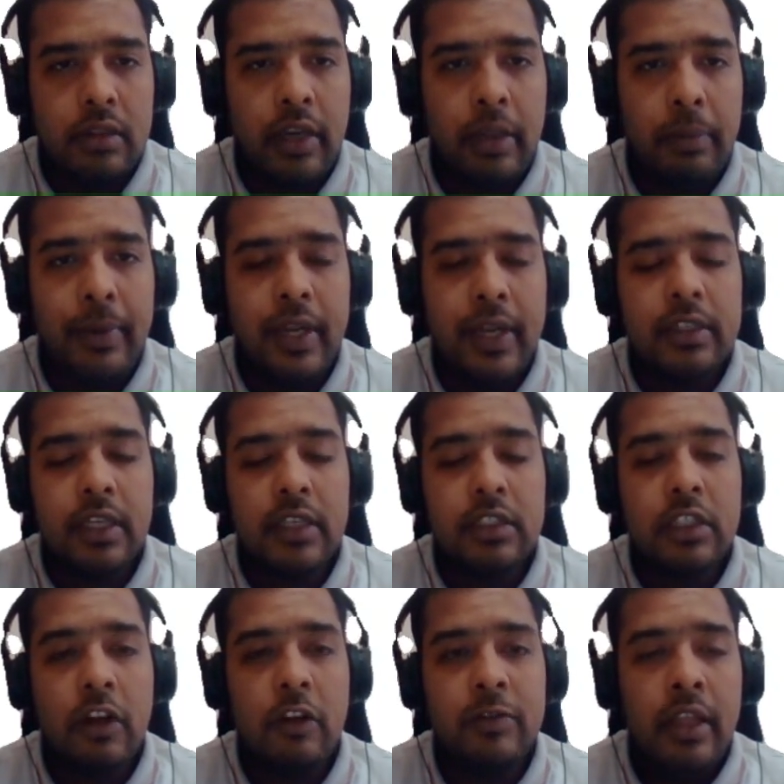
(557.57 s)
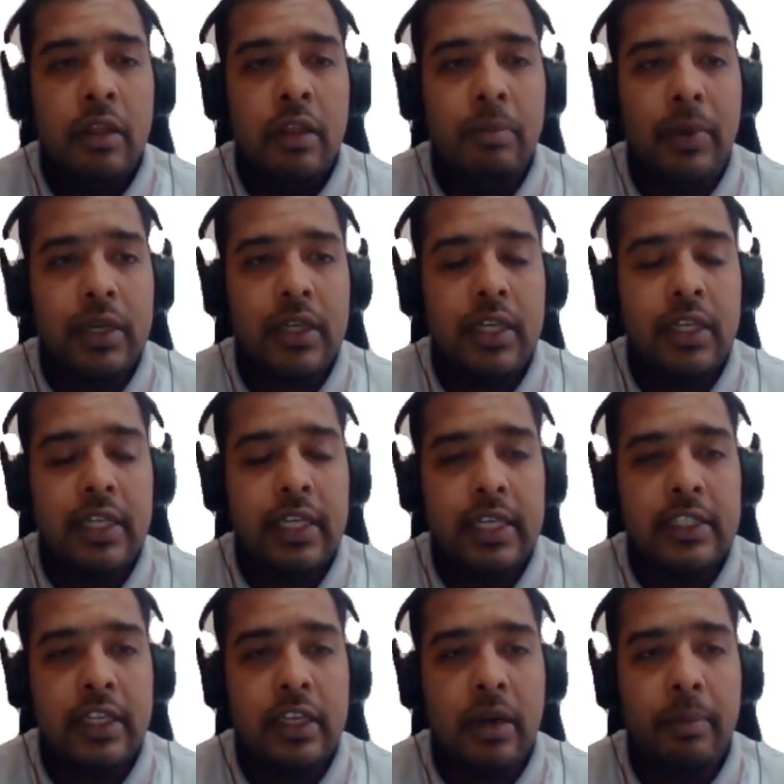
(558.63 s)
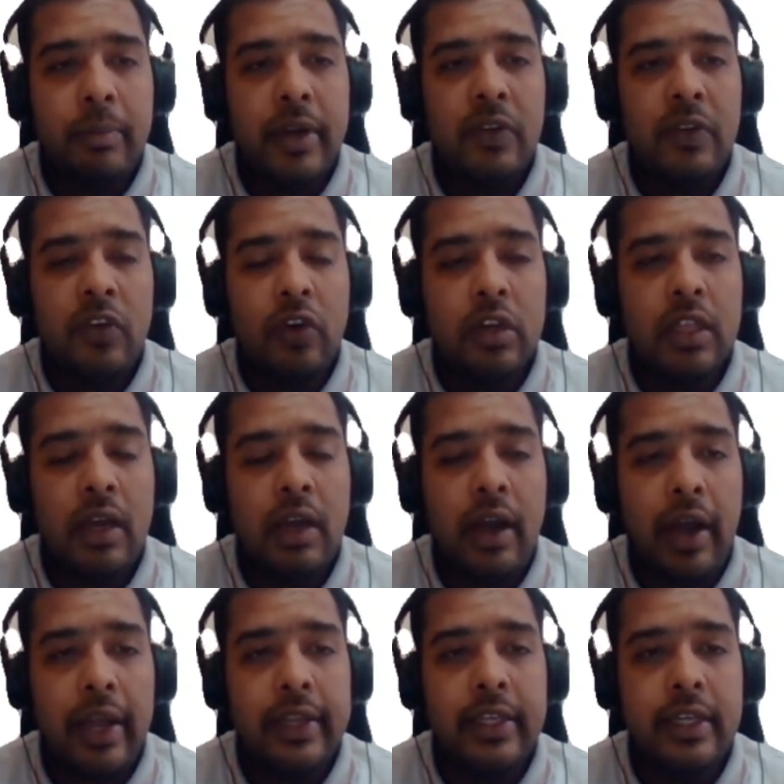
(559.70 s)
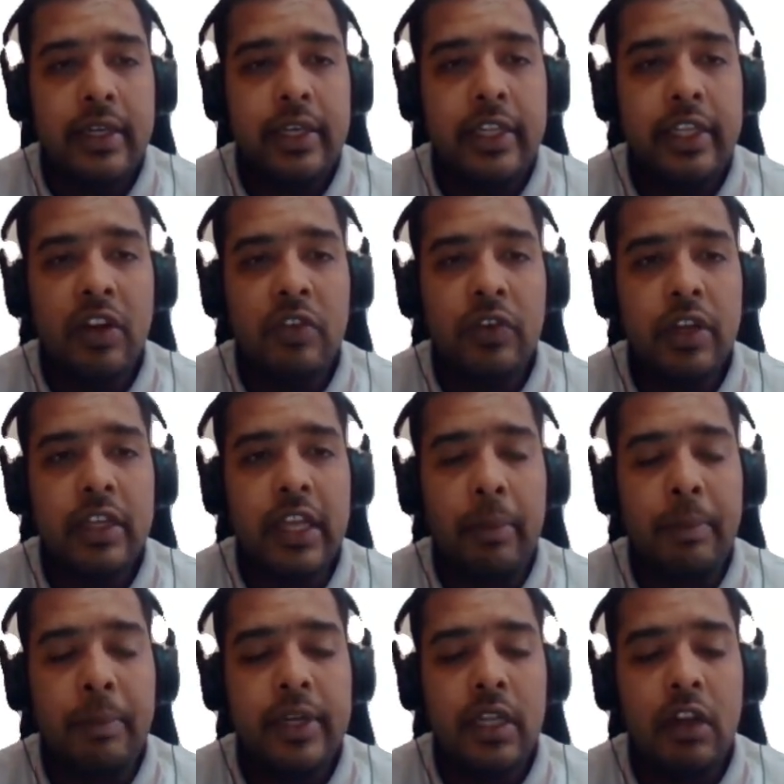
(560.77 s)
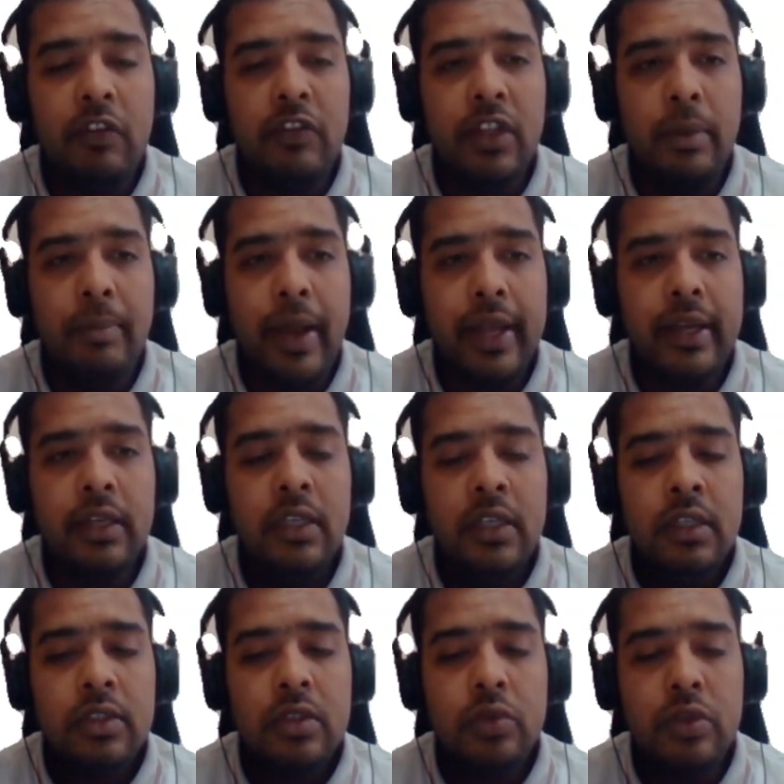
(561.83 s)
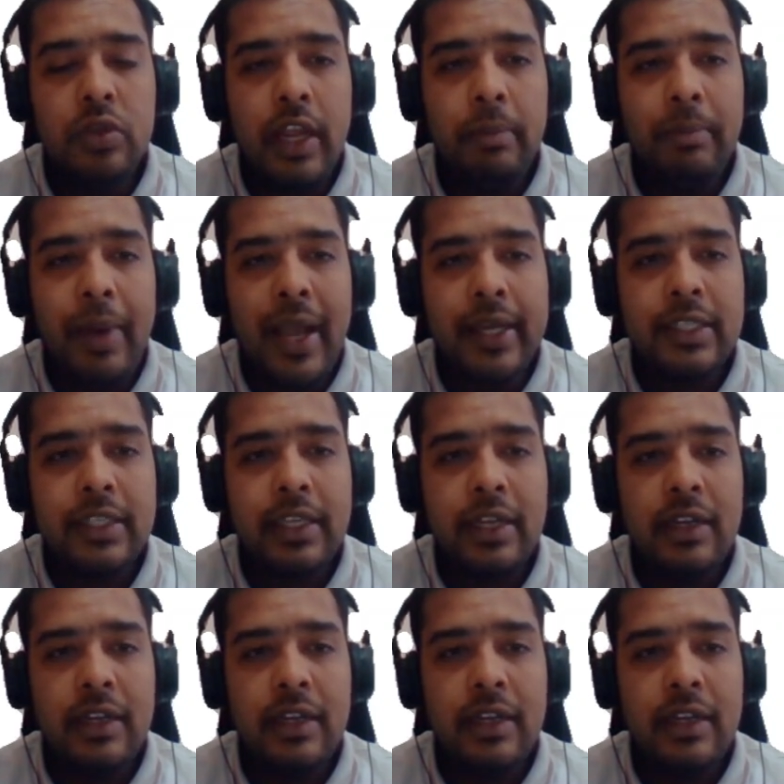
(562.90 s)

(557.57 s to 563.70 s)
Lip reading: three pillar structure, but it has recommended for the higher tier 1 capital of the bank, so that bank